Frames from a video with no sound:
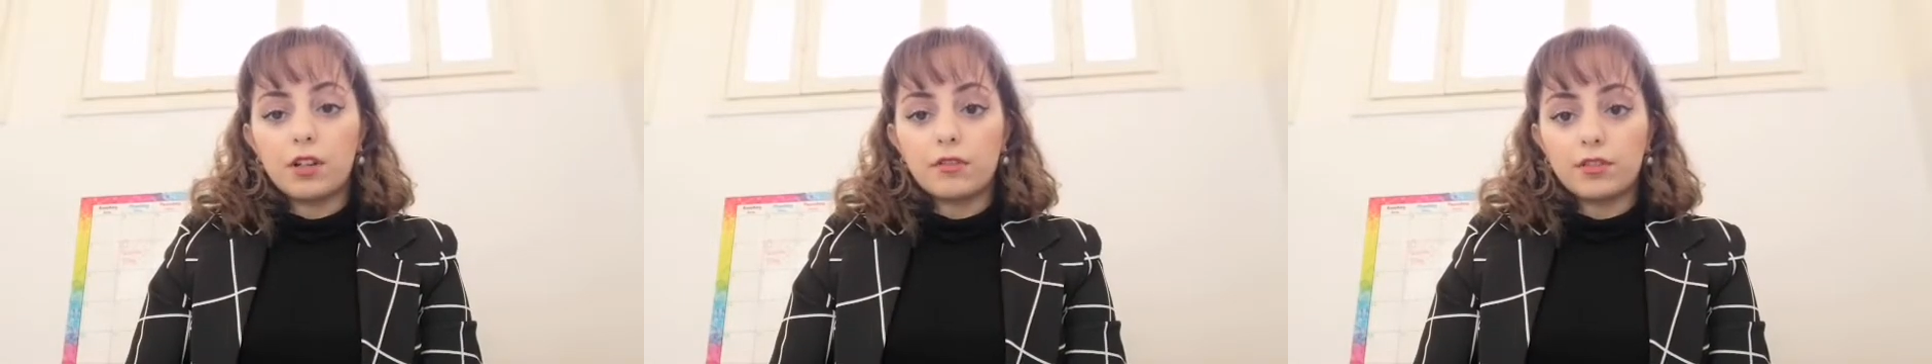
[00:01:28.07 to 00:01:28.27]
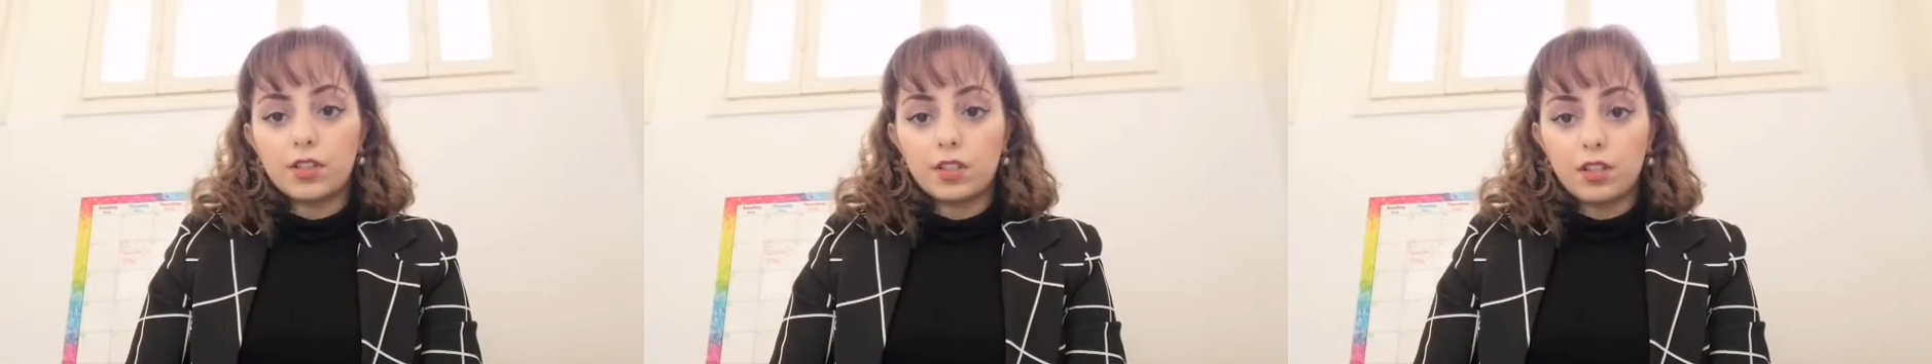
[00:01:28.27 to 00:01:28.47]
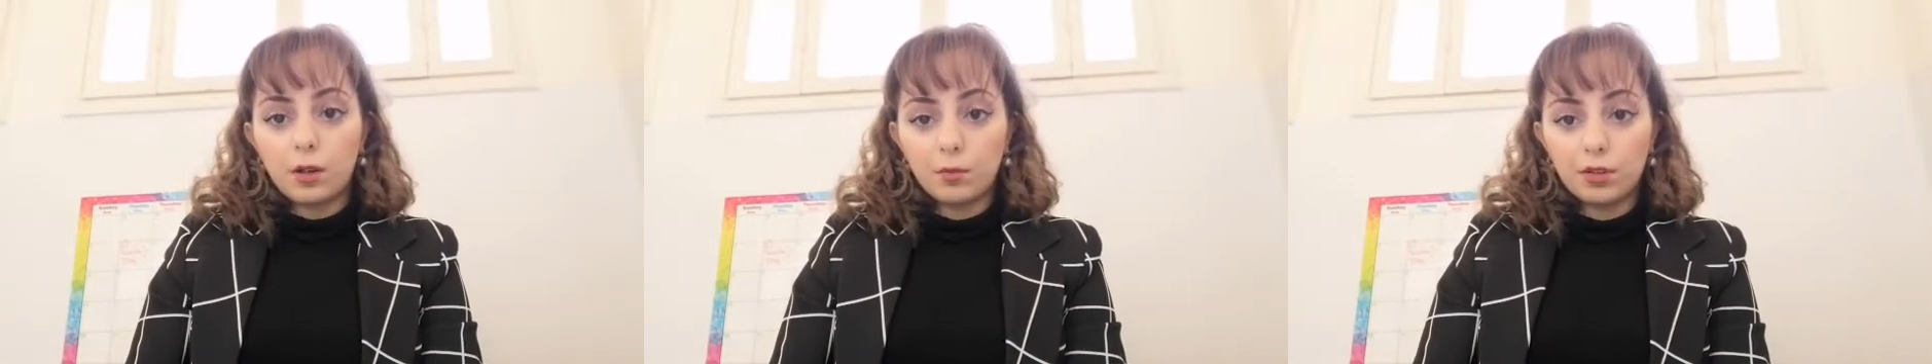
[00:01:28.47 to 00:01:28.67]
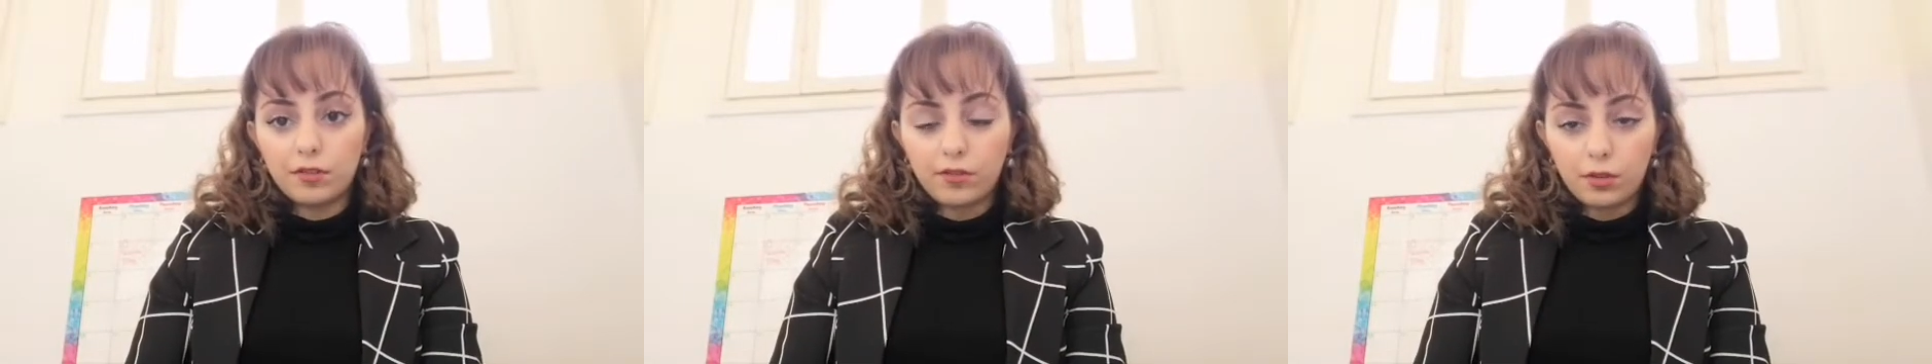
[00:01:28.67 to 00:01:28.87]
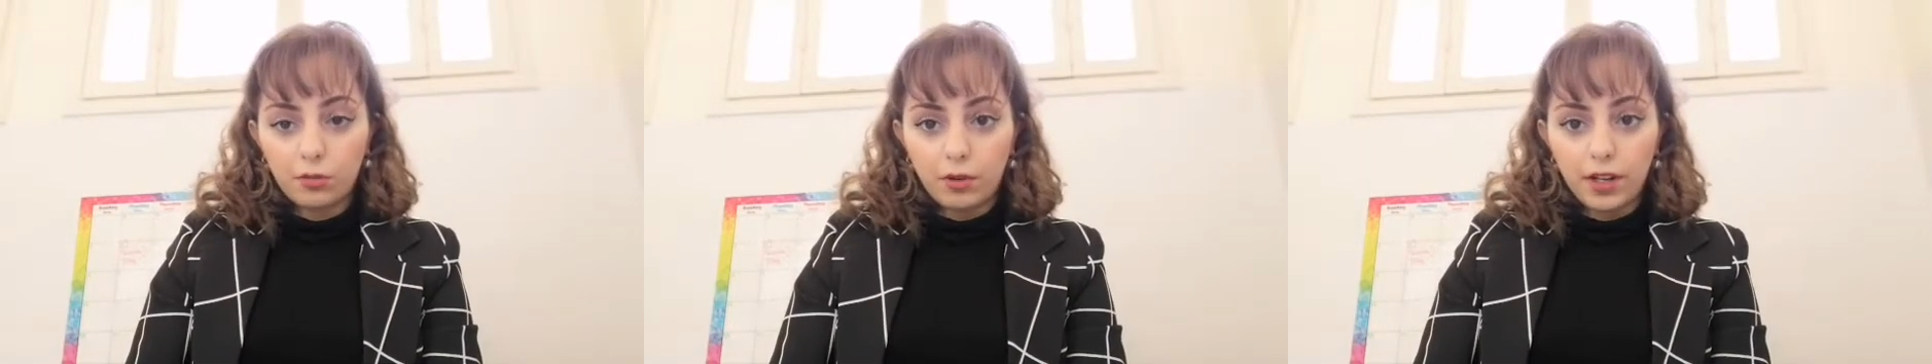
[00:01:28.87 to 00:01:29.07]
every step
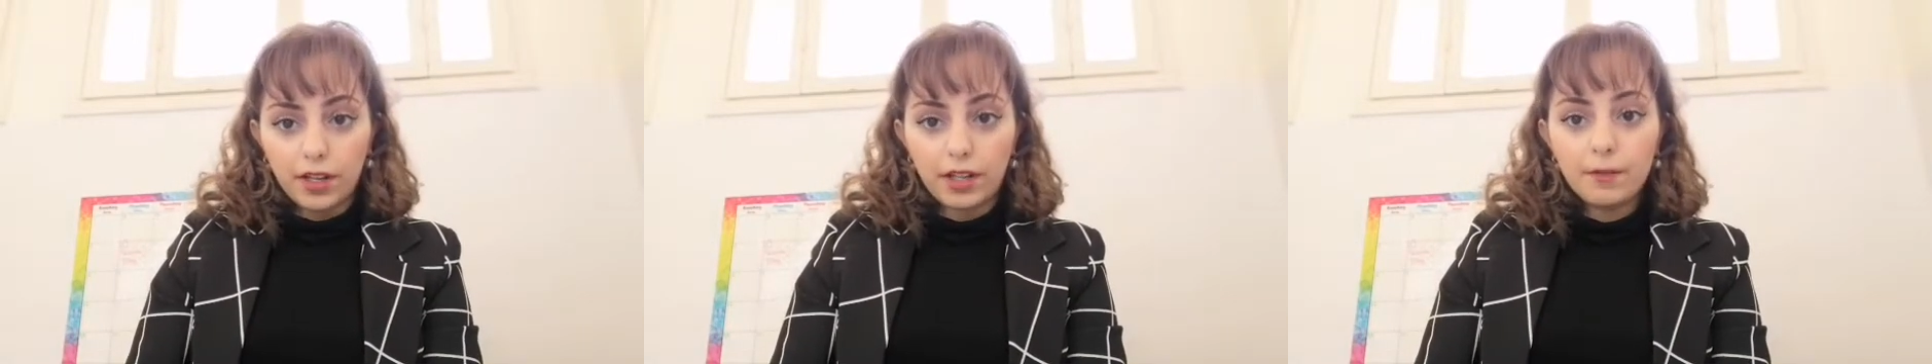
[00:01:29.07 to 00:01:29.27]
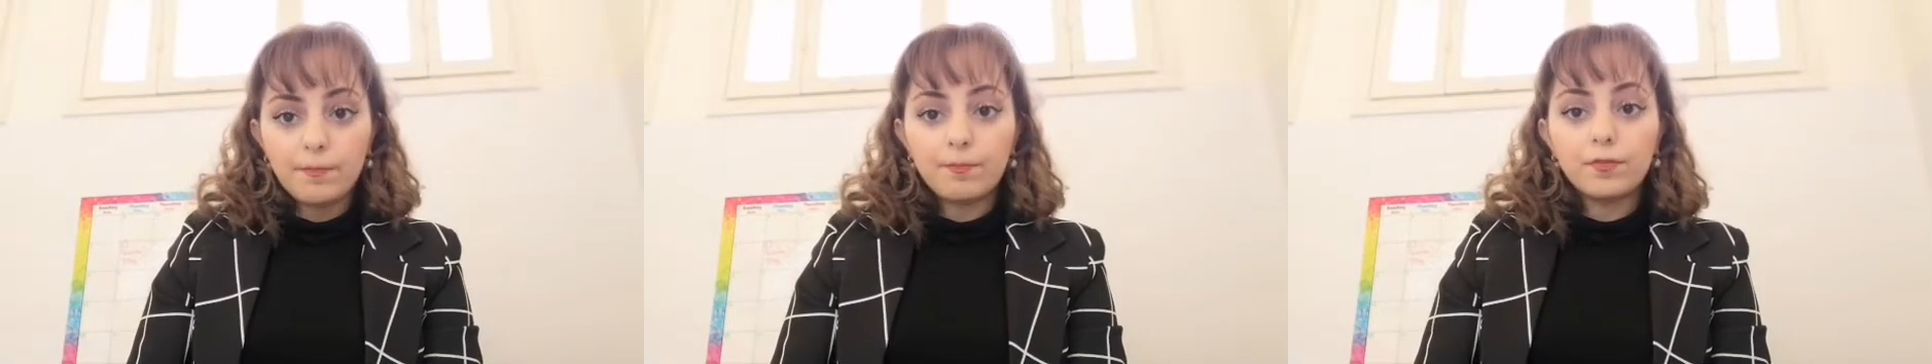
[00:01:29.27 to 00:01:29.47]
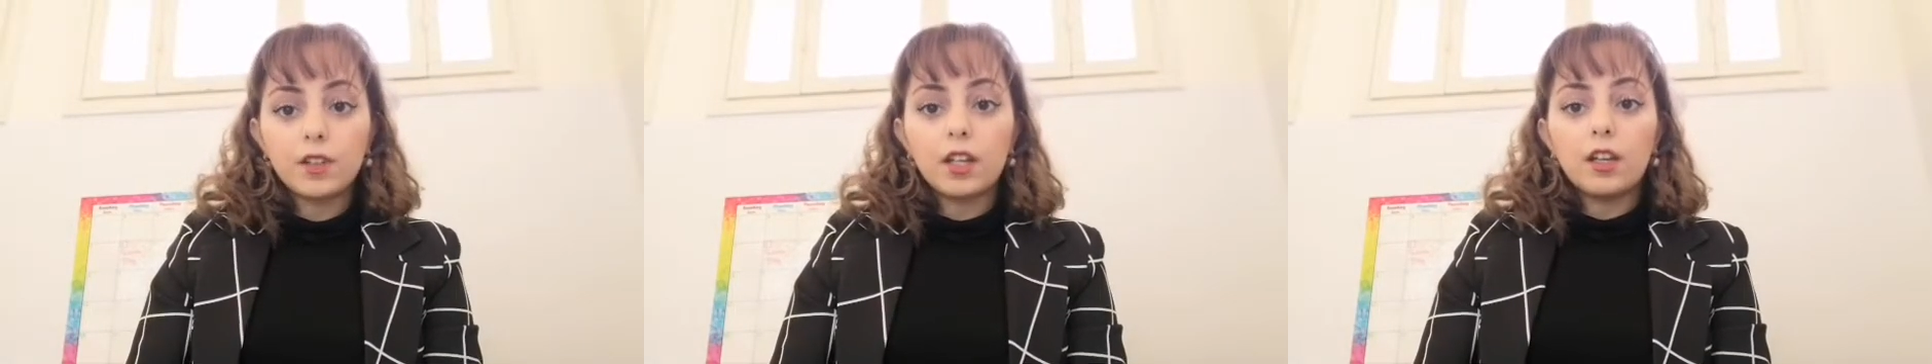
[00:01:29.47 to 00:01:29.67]
of the way,